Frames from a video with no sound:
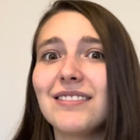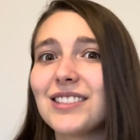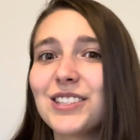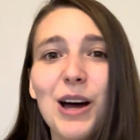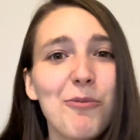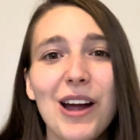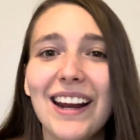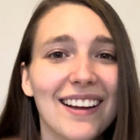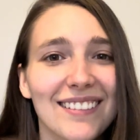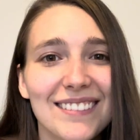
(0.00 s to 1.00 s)
Stop
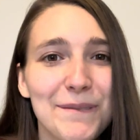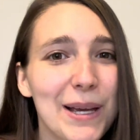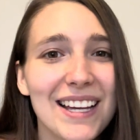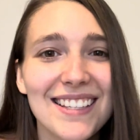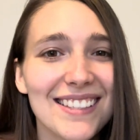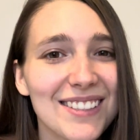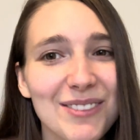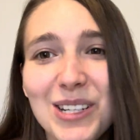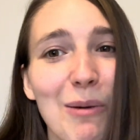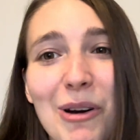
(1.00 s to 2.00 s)
waiting, because
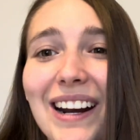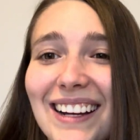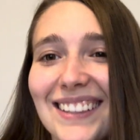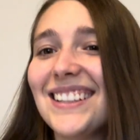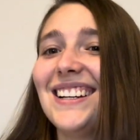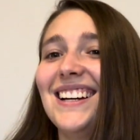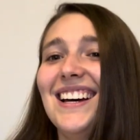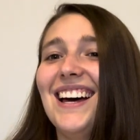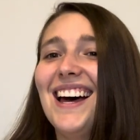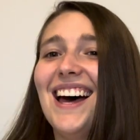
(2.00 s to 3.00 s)
stop waiting.
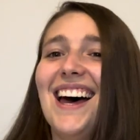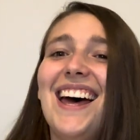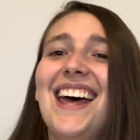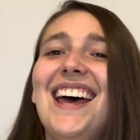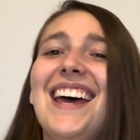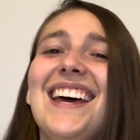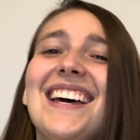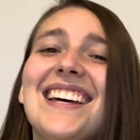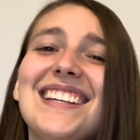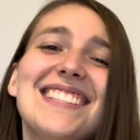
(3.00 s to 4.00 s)

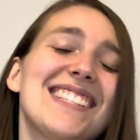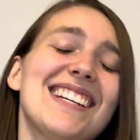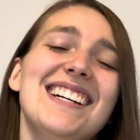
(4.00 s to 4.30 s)
And